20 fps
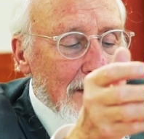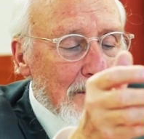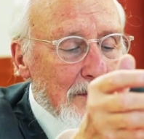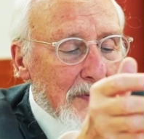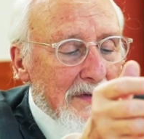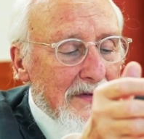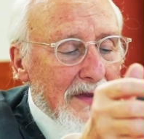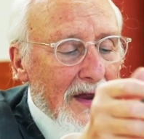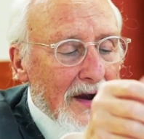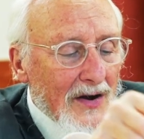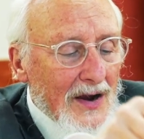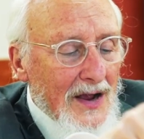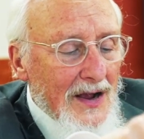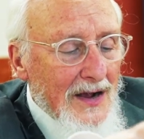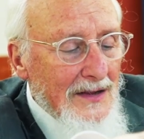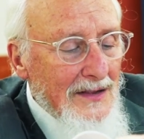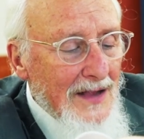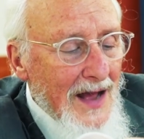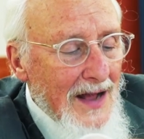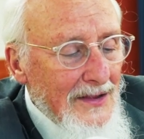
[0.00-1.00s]
b'derech
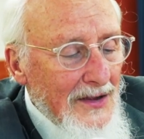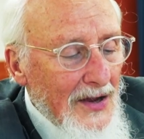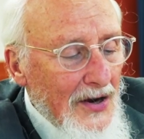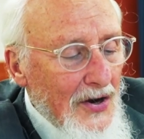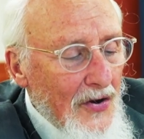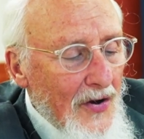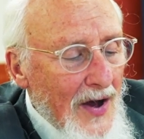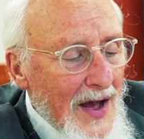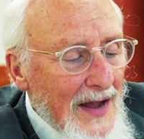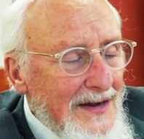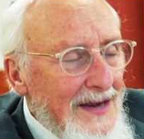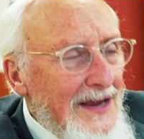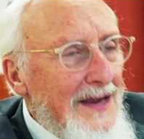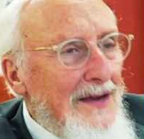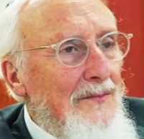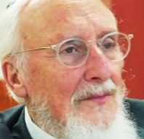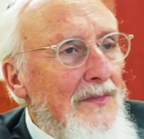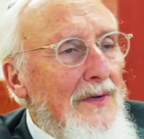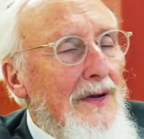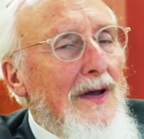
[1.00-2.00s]
klal
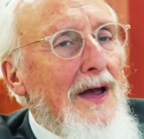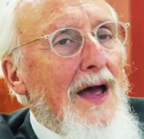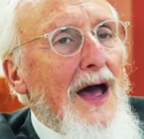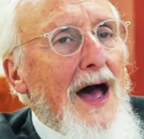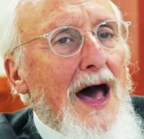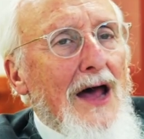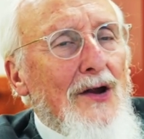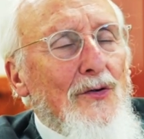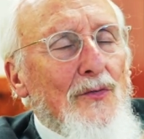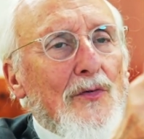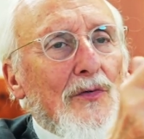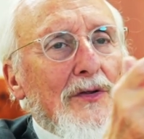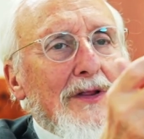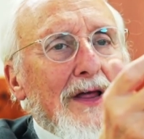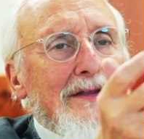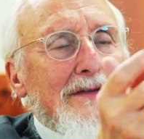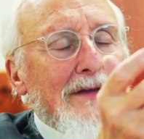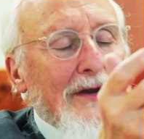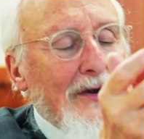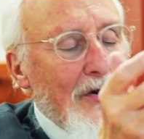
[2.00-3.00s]
kohanim. How do we
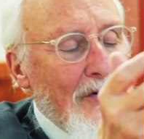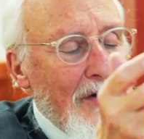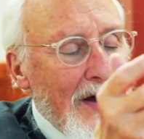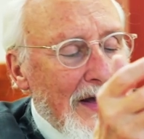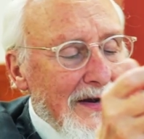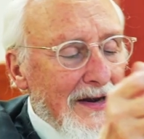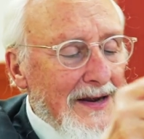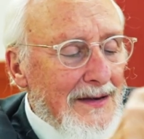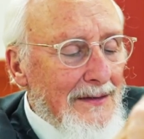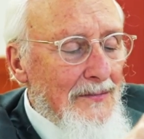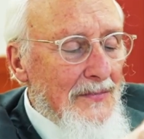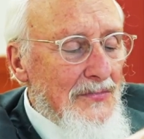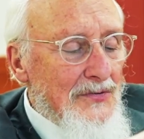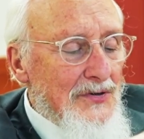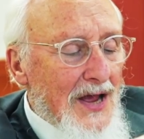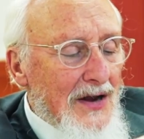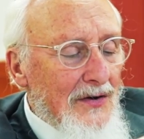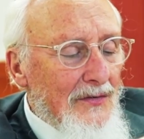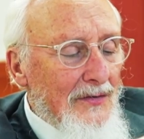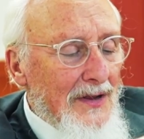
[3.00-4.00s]
relate to Kohanim
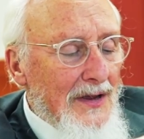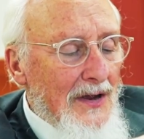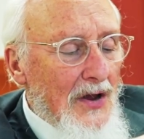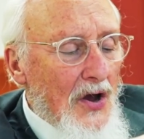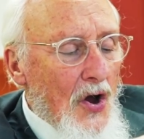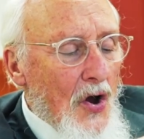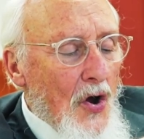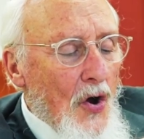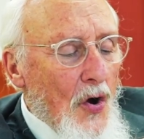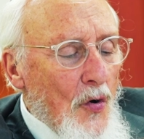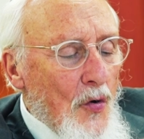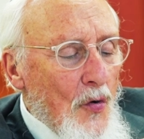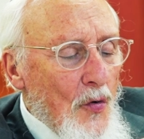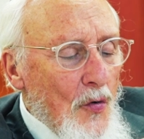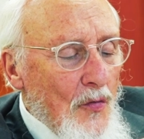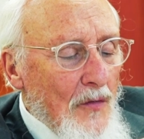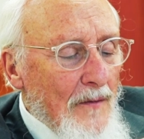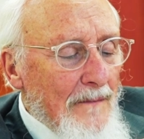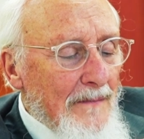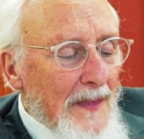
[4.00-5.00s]
generally?
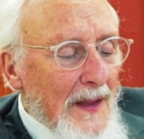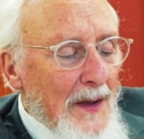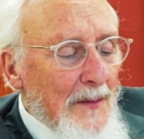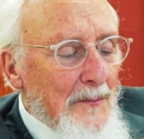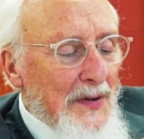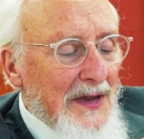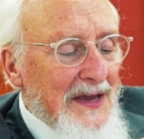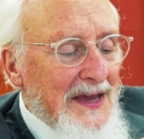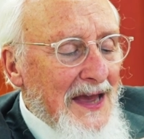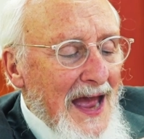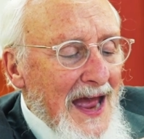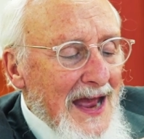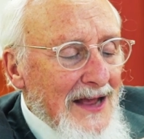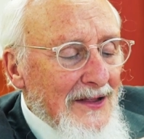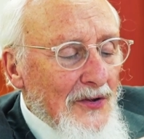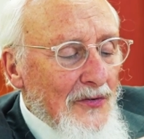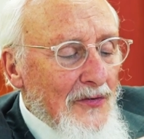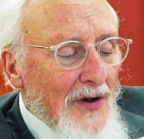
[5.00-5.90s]
Who? We consider